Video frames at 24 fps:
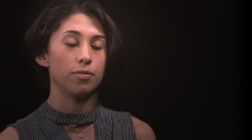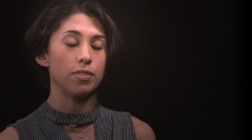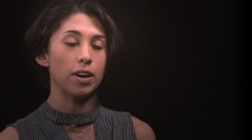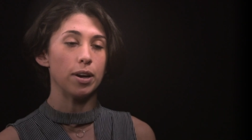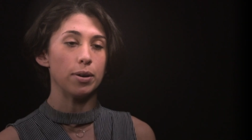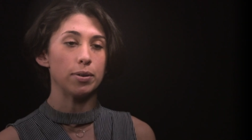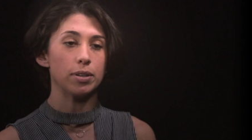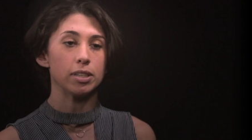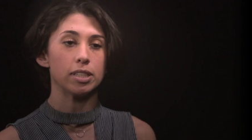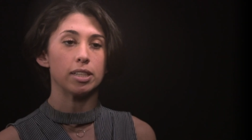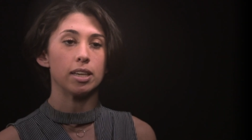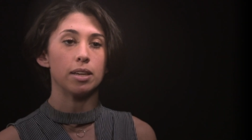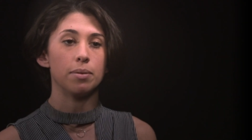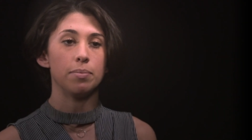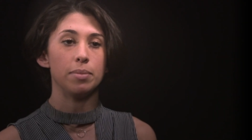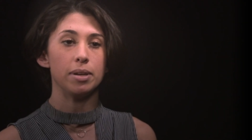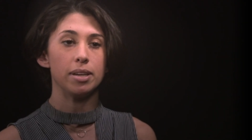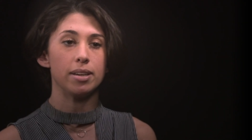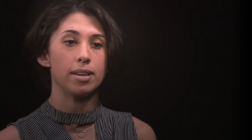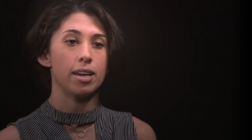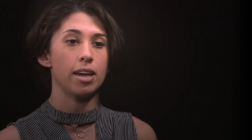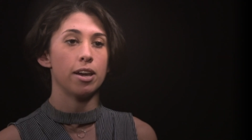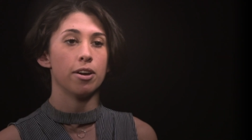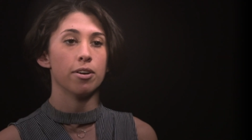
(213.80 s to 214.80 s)
The virus can
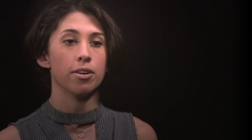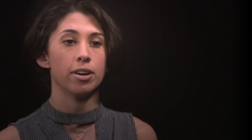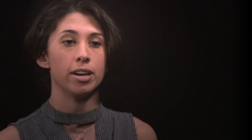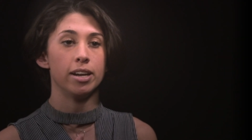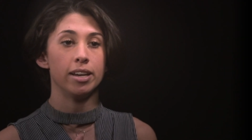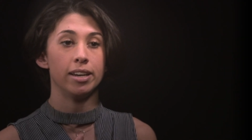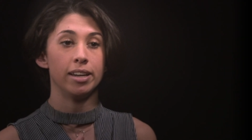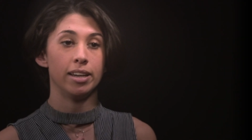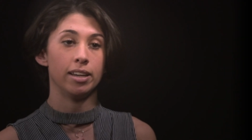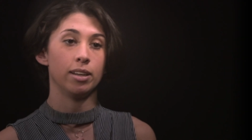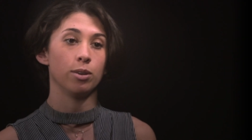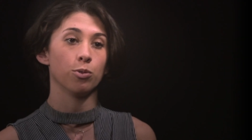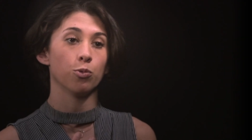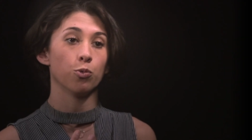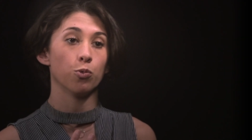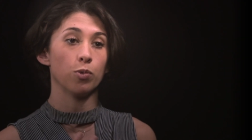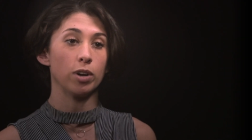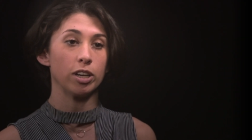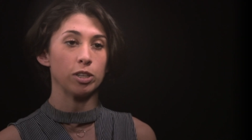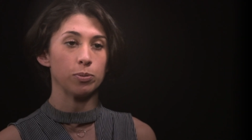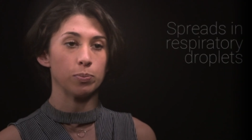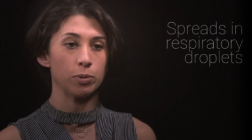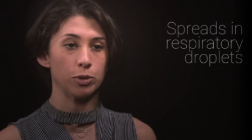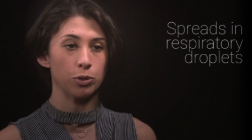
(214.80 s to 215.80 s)
be carried in
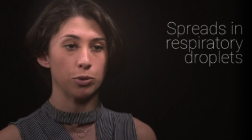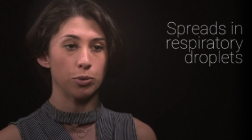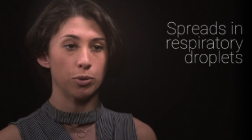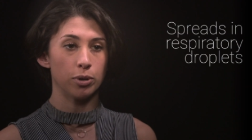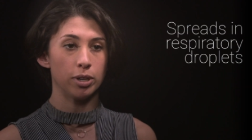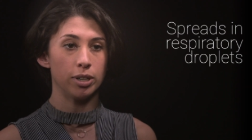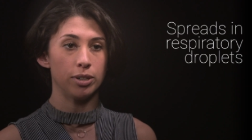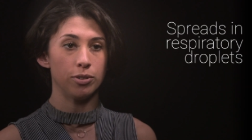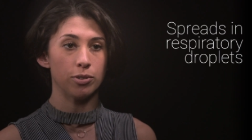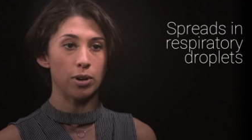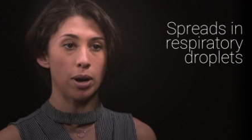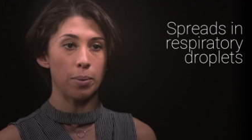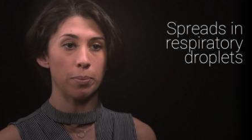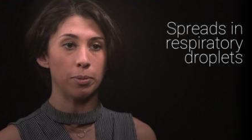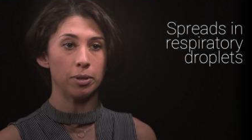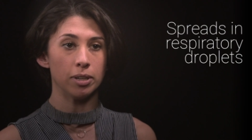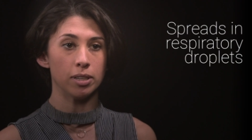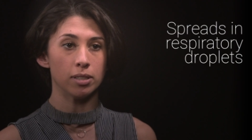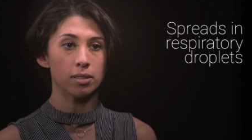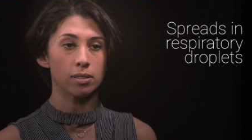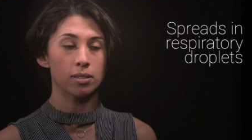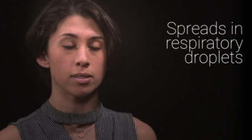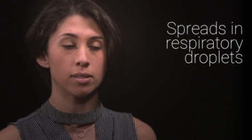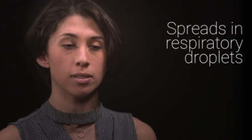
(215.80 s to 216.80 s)
respiratory
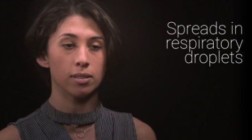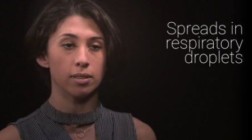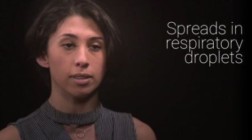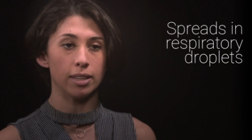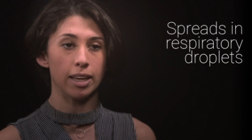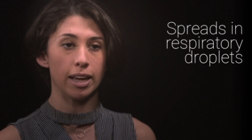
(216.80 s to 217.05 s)
droplets